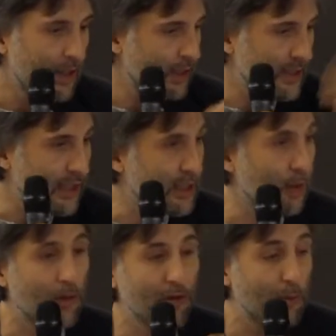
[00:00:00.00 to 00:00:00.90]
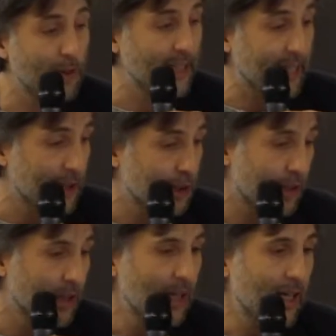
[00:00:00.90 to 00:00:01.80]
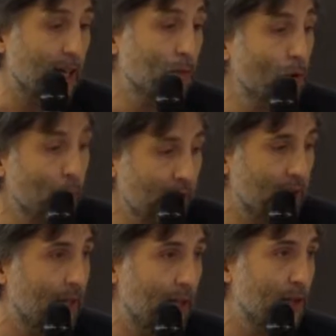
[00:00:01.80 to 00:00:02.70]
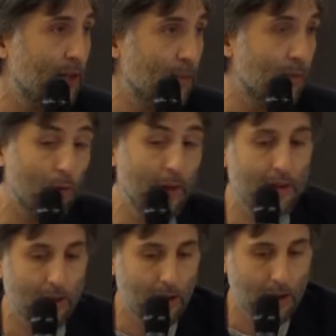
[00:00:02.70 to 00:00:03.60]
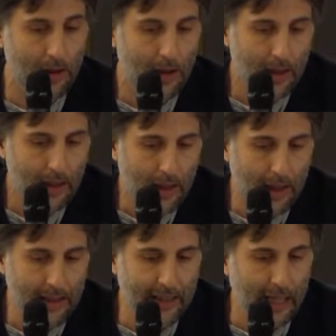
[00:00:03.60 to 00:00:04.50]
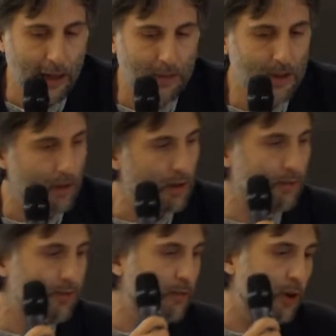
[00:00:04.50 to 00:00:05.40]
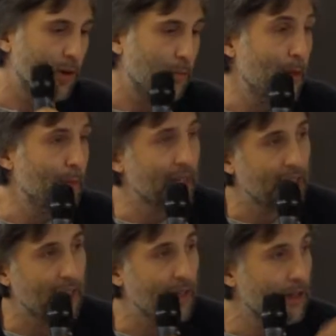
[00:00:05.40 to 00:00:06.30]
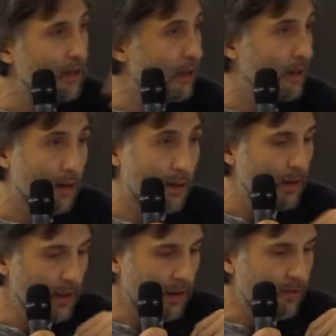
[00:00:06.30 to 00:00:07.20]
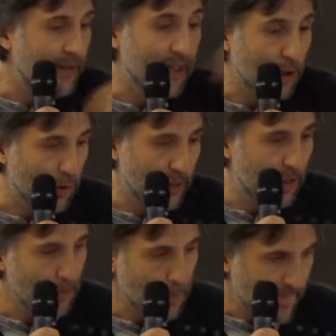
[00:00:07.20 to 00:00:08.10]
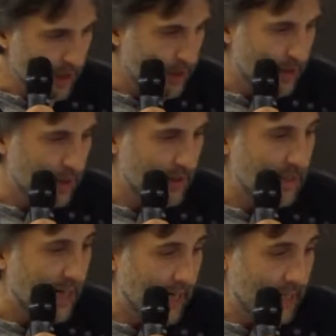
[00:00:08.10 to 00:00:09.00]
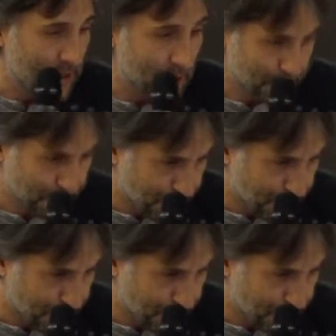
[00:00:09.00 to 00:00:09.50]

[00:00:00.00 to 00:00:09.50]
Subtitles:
system of communication, and we will end up with any types of mimicry, fakery, lies,